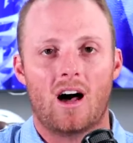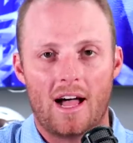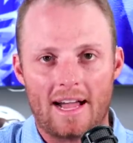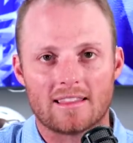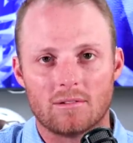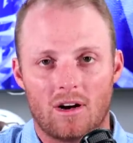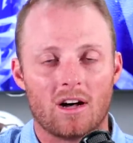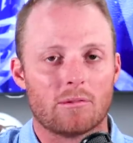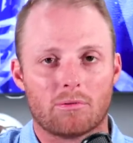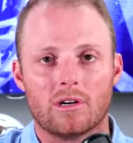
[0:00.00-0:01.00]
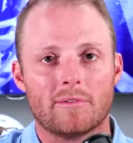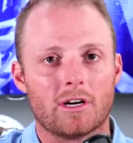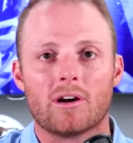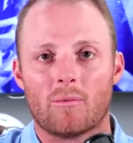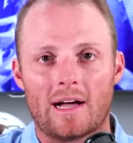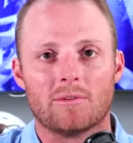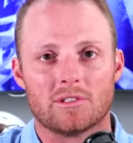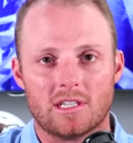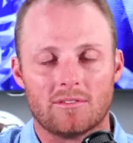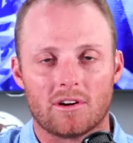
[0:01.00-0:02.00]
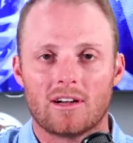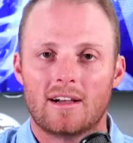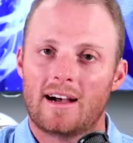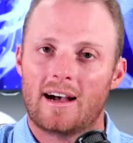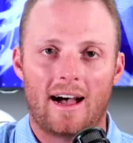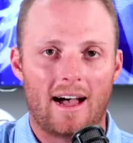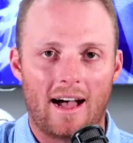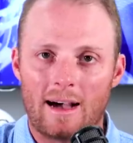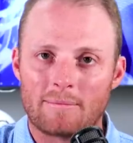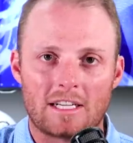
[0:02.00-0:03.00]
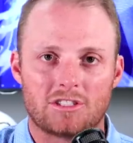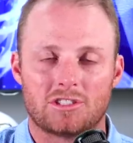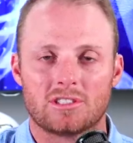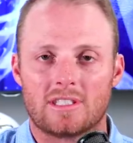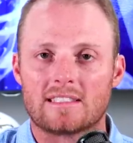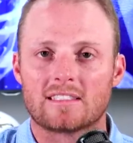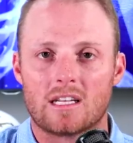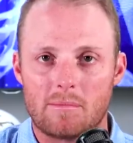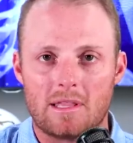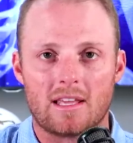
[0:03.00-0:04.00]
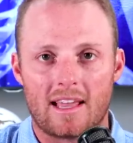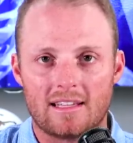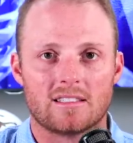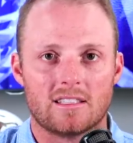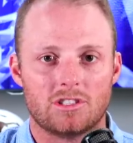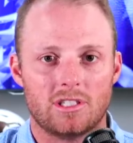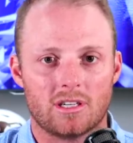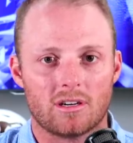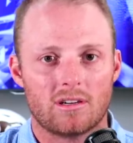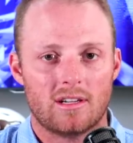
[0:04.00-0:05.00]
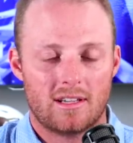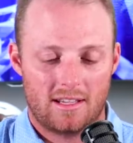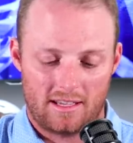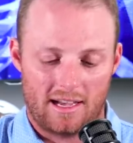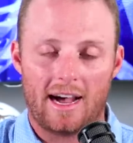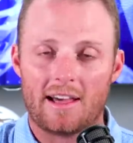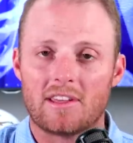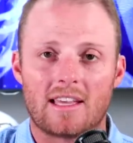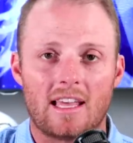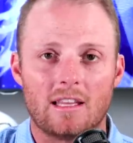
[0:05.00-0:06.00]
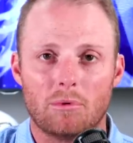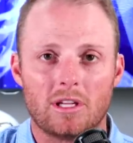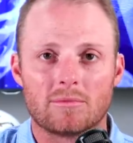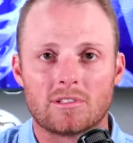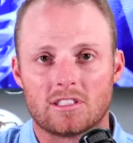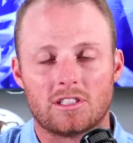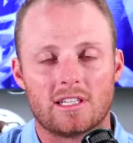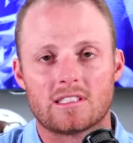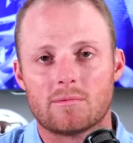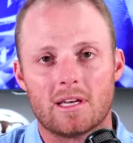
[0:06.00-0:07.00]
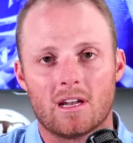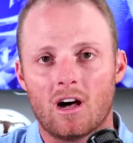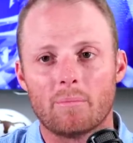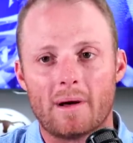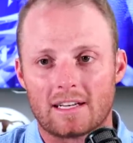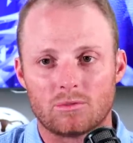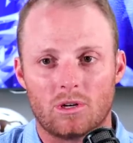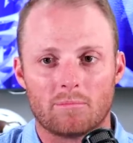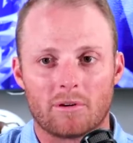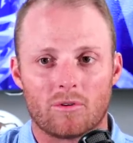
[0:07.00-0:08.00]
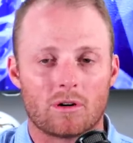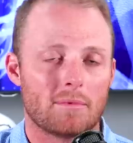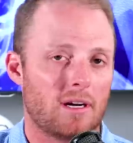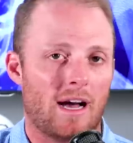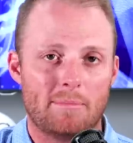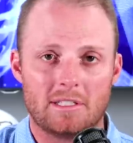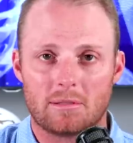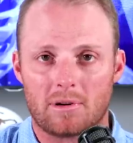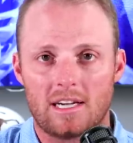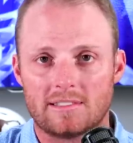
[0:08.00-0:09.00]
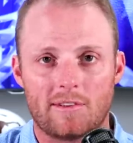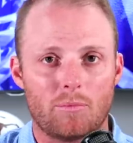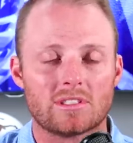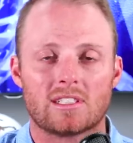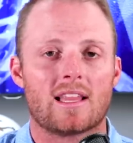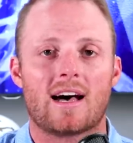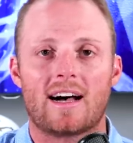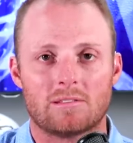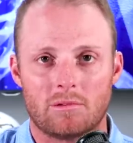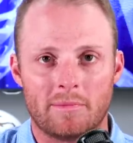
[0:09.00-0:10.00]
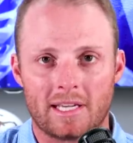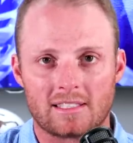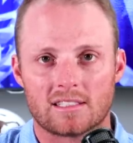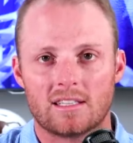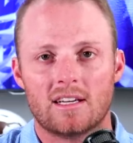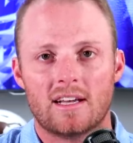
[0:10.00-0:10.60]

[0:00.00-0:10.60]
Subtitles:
on the perimeter at wide receiver. I'm not sure that's going to be the case this year. I think Caleb Williams has a chance to be an all Pac-12 performer. I'd be surprised if he wasn't in the Heisman mix